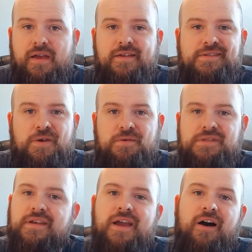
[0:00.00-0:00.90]
So
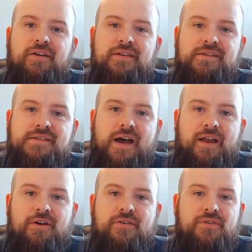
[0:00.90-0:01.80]
seek out a
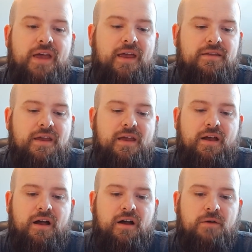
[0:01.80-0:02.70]
designer that
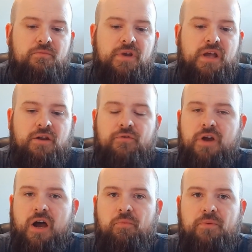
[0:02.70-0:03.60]
kind of
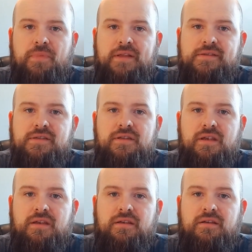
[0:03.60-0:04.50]
complements the